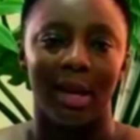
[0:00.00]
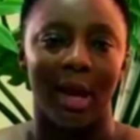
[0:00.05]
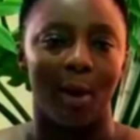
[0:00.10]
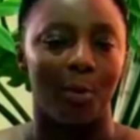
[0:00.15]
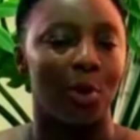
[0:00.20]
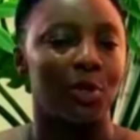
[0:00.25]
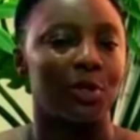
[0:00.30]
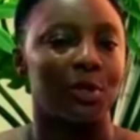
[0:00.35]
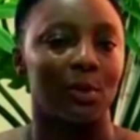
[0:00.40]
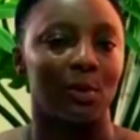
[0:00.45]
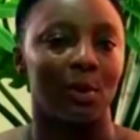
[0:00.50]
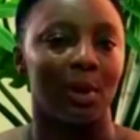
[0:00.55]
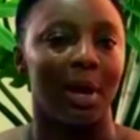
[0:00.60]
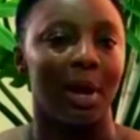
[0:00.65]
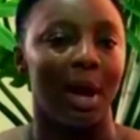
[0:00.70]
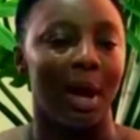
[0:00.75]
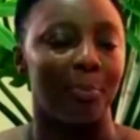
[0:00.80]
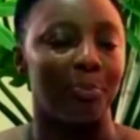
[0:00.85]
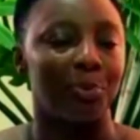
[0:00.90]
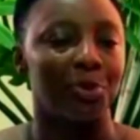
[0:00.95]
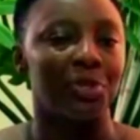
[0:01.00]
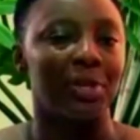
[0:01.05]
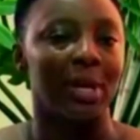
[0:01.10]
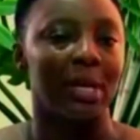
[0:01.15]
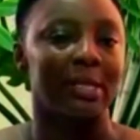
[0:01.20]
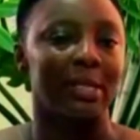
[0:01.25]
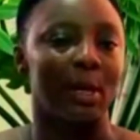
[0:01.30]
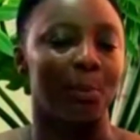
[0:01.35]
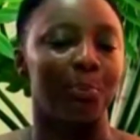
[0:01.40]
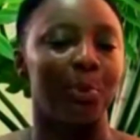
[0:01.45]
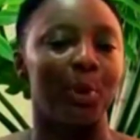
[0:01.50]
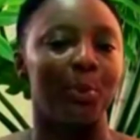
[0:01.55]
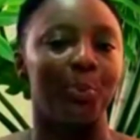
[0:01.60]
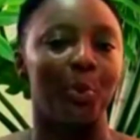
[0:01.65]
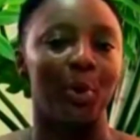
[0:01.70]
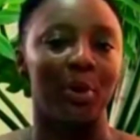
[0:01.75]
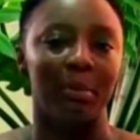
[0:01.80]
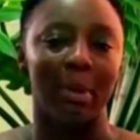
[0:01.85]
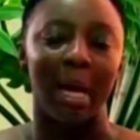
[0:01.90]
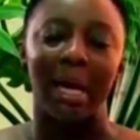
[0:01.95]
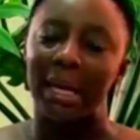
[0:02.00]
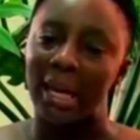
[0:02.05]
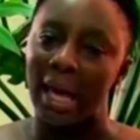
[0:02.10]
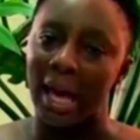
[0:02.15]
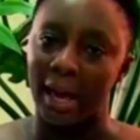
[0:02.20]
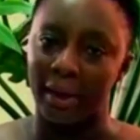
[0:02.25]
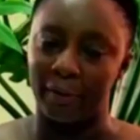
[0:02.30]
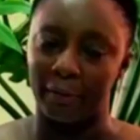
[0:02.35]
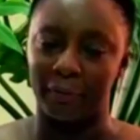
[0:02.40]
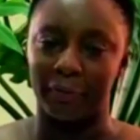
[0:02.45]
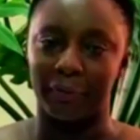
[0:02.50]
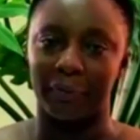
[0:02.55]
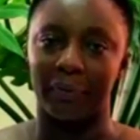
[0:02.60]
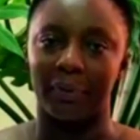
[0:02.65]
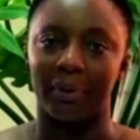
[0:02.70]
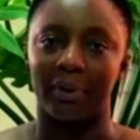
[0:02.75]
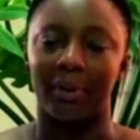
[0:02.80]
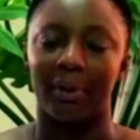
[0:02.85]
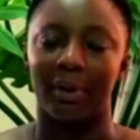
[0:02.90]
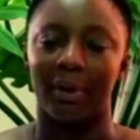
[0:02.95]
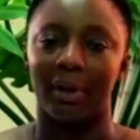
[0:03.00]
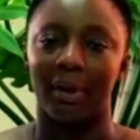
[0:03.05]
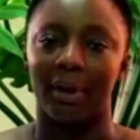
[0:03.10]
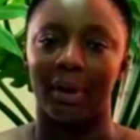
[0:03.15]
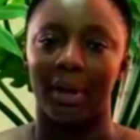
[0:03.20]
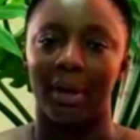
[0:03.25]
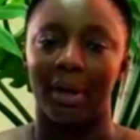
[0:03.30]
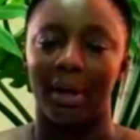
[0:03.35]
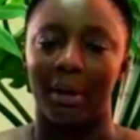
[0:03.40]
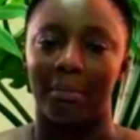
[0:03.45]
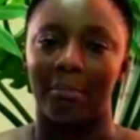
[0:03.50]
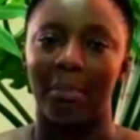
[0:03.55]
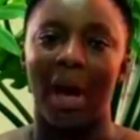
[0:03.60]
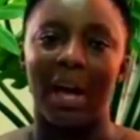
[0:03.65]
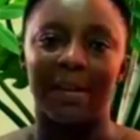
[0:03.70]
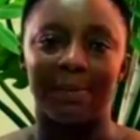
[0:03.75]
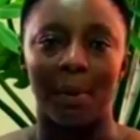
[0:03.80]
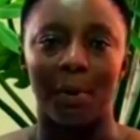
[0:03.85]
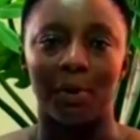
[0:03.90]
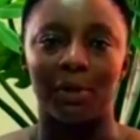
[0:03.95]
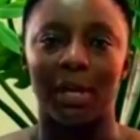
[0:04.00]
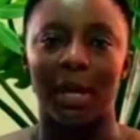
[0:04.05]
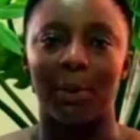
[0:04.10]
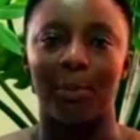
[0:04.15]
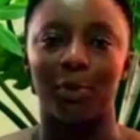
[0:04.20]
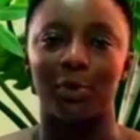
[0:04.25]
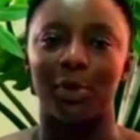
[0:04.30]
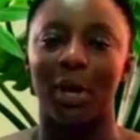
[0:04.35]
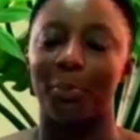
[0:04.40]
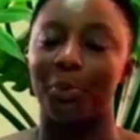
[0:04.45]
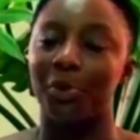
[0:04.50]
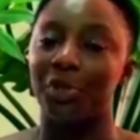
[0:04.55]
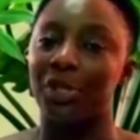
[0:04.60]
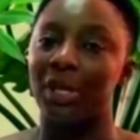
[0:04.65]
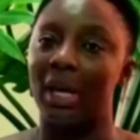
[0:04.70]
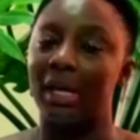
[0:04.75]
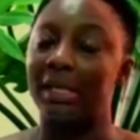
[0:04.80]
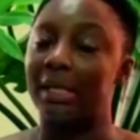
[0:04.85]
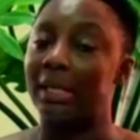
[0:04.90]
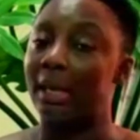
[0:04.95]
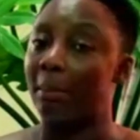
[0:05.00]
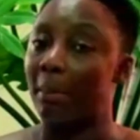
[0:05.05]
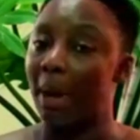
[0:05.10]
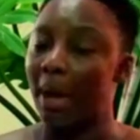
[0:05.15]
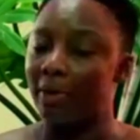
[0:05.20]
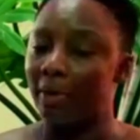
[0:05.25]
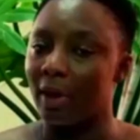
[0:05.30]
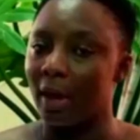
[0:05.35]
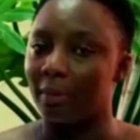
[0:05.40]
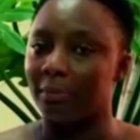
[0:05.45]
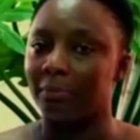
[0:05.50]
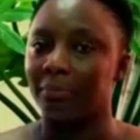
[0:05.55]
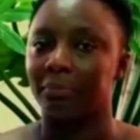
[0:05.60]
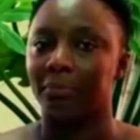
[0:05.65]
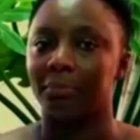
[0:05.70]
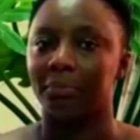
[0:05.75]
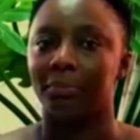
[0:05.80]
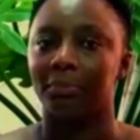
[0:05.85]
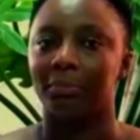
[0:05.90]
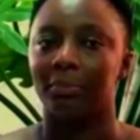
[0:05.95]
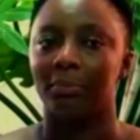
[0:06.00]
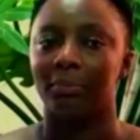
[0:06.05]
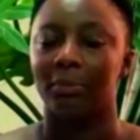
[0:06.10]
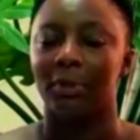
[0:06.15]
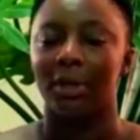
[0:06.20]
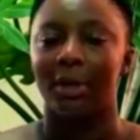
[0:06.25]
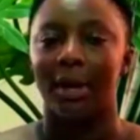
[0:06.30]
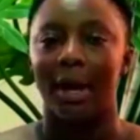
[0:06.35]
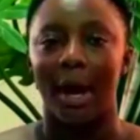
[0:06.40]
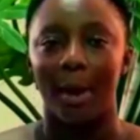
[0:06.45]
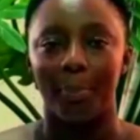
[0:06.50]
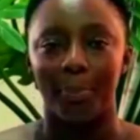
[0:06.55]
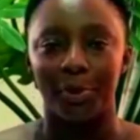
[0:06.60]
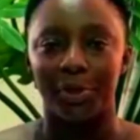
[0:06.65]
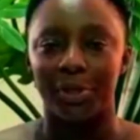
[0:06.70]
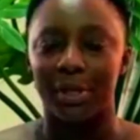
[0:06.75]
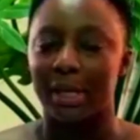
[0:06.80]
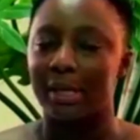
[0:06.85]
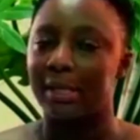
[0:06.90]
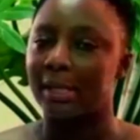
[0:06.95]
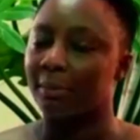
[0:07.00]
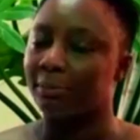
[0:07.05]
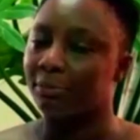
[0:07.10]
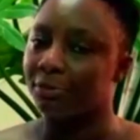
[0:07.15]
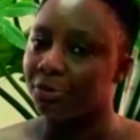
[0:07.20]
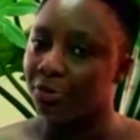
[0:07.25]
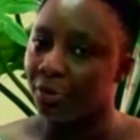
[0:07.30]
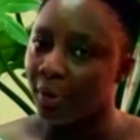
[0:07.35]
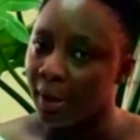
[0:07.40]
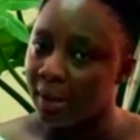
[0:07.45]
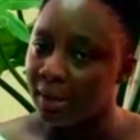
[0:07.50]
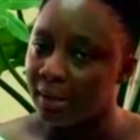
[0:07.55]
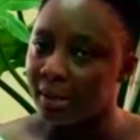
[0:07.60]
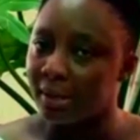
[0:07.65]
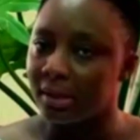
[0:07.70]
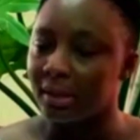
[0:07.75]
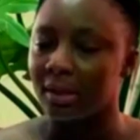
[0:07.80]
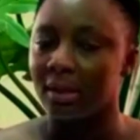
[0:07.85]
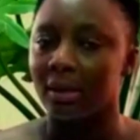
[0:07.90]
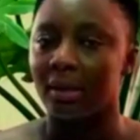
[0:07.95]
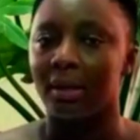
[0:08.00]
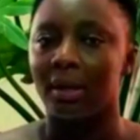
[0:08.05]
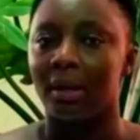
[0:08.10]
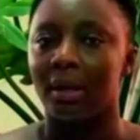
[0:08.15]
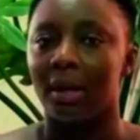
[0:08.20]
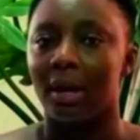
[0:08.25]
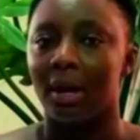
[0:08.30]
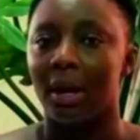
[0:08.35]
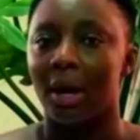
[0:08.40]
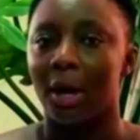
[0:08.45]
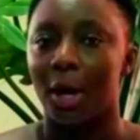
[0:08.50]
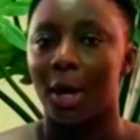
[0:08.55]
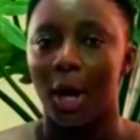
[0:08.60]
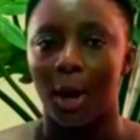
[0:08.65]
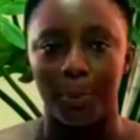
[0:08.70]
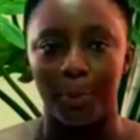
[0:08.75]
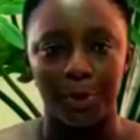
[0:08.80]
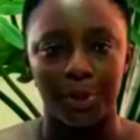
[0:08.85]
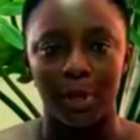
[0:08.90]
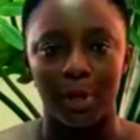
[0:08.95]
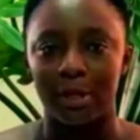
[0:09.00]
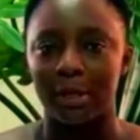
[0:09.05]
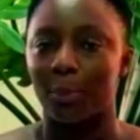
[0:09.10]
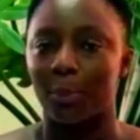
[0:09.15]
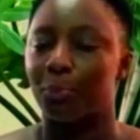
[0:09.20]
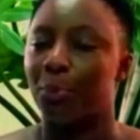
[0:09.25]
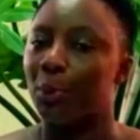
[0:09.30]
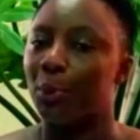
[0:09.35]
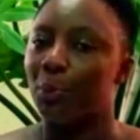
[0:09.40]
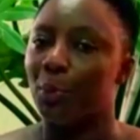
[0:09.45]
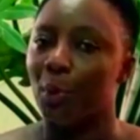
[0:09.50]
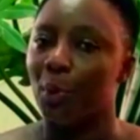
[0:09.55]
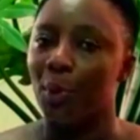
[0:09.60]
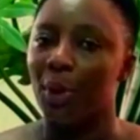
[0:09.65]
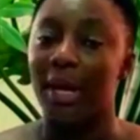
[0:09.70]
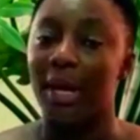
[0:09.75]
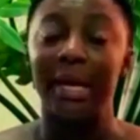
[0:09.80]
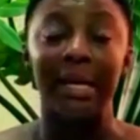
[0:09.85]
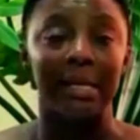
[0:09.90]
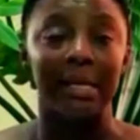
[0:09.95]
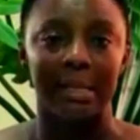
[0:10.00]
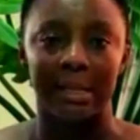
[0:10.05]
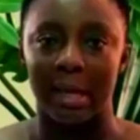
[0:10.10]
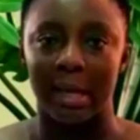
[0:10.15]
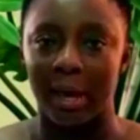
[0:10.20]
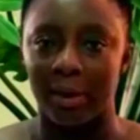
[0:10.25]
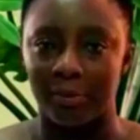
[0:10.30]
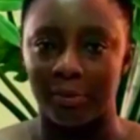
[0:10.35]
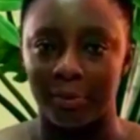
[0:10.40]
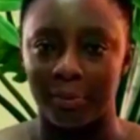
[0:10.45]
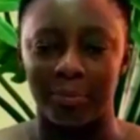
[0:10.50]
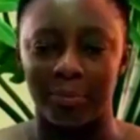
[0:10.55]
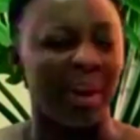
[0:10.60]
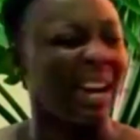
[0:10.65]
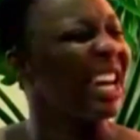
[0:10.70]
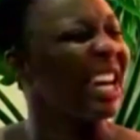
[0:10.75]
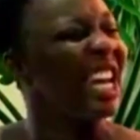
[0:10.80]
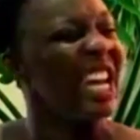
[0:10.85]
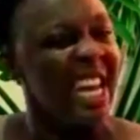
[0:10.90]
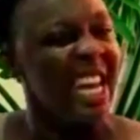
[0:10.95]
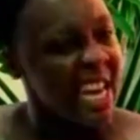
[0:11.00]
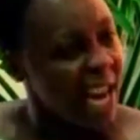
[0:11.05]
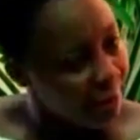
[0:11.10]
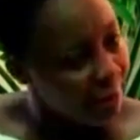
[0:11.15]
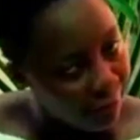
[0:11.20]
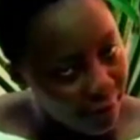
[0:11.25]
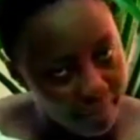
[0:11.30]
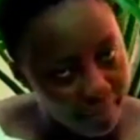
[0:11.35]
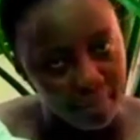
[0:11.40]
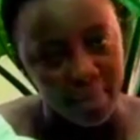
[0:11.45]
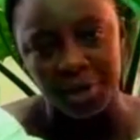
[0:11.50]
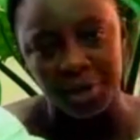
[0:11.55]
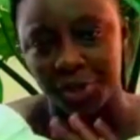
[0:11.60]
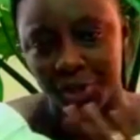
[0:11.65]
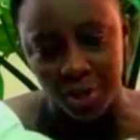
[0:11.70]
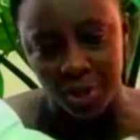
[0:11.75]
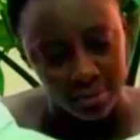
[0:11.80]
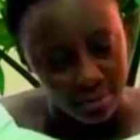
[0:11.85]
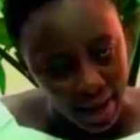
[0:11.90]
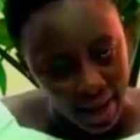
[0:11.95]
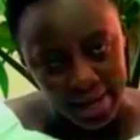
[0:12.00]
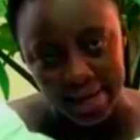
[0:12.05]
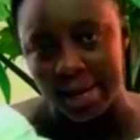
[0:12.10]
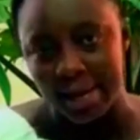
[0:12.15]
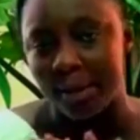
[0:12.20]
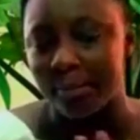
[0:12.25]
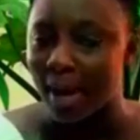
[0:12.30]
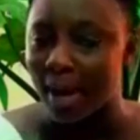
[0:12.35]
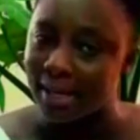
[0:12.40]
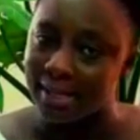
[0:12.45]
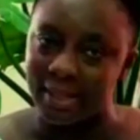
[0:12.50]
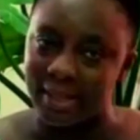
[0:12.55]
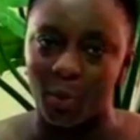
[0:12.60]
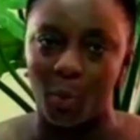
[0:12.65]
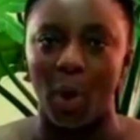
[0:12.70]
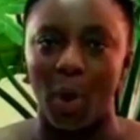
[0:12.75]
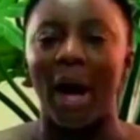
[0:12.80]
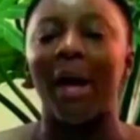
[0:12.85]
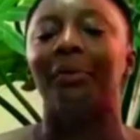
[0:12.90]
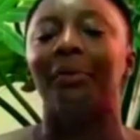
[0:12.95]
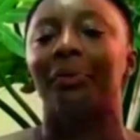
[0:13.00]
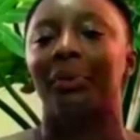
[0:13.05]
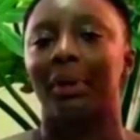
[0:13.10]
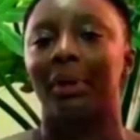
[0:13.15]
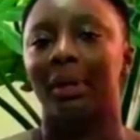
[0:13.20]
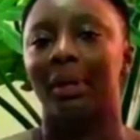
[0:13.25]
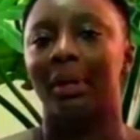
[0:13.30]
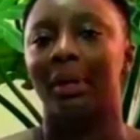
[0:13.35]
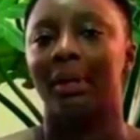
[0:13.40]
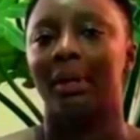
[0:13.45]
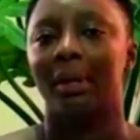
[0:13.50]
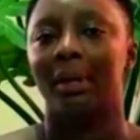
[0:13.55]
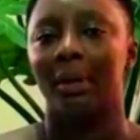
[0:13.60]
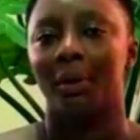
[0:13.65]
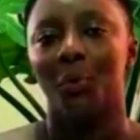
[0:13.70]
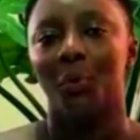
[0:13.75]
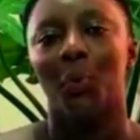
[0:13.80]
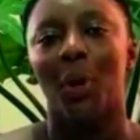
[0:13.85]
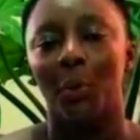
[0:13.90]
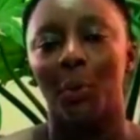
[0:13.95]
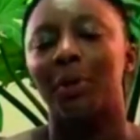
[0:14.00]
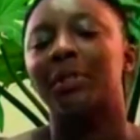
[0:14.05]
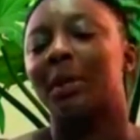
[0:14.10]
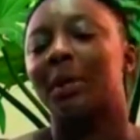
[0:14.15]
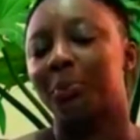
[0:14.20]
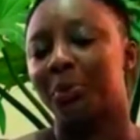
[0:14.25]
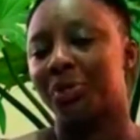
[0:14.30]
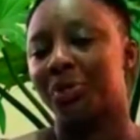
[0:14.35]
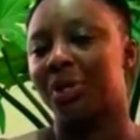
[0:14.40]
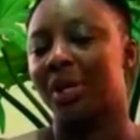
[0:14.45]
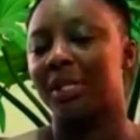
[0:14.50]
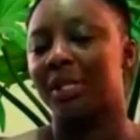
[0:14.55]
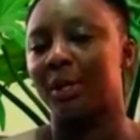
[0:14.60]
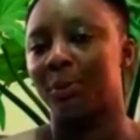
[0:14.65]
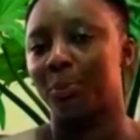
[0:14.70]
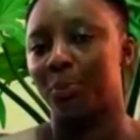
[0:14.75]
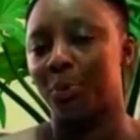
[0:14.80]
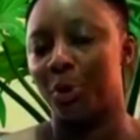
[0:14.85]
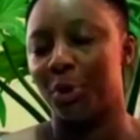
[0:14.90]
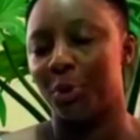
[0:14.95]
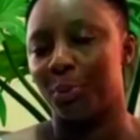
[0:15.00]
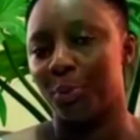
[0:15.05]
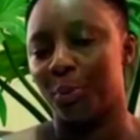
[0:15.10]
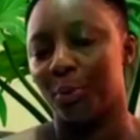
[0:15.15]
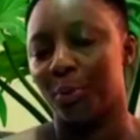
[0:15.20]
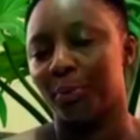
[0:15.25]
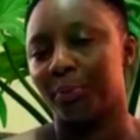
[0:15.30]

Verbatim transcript: I want to appreciate some people in my life. My husband was able to appreciate the mother, appreciate some friends, appreciate some people in his life, but never mentioned my name as a wife when he was appreciating people.